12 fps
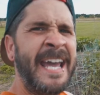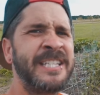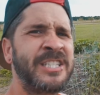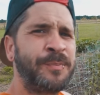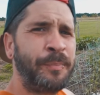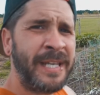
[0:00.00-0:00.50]

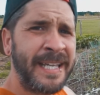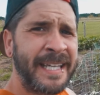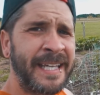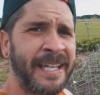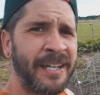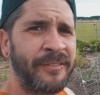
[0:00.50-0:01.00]
And
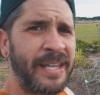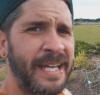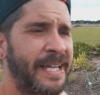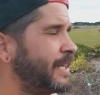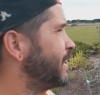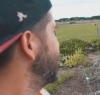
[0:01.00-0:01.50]
speaking of
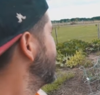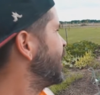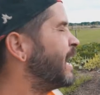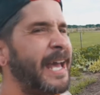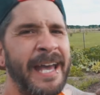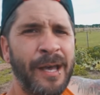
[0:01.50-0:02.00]
that,
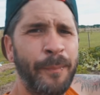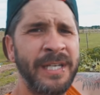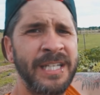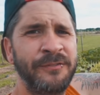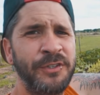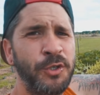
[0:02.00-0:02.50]
how
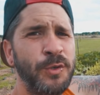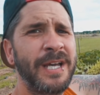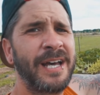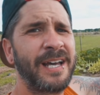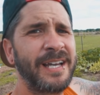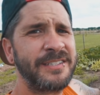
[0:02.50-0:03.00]
many of you
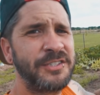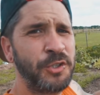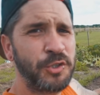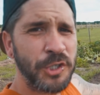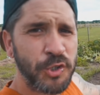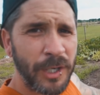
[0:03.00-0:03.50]
guys
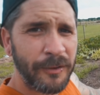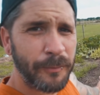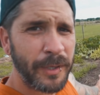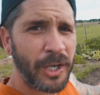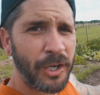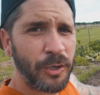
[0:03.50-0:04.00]
used to drink
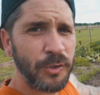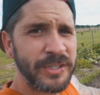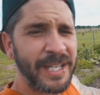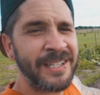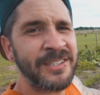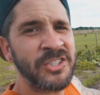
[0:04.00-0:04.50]
from the
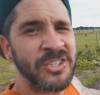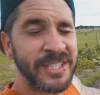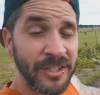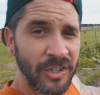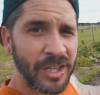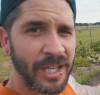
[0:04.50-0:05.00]
hose and still